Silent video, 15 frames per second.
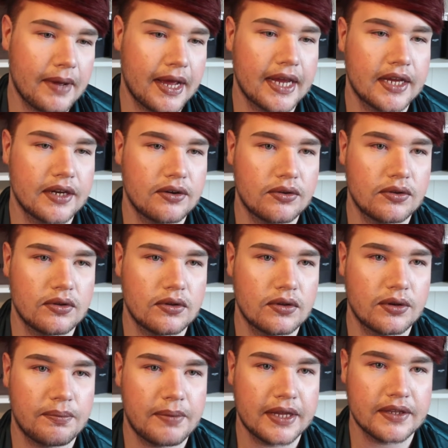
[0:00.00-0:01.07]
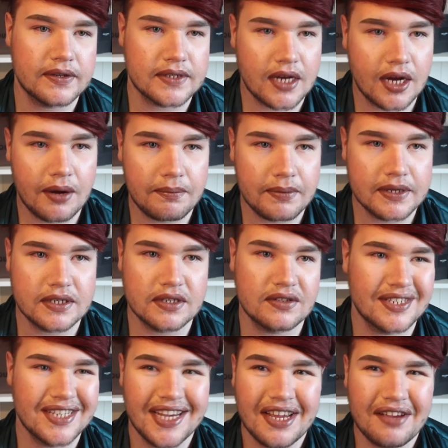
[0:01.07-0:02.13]
I can no longer pick this up, as
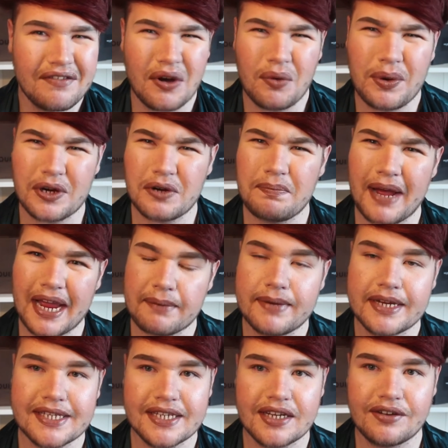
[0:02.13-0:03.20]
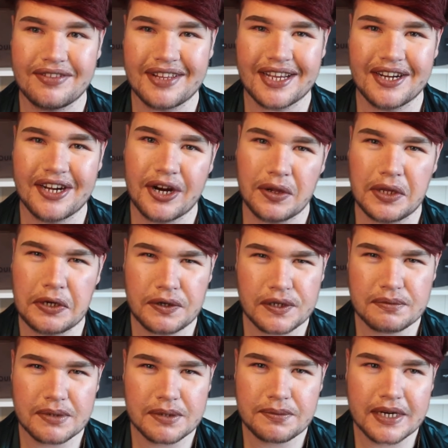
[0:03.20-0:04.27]
it felt weird buying myself like an early
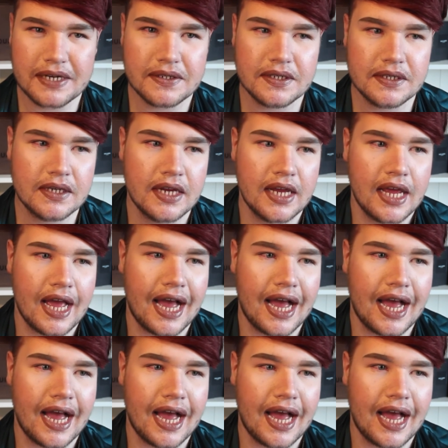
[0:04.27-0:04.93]
Christmas present.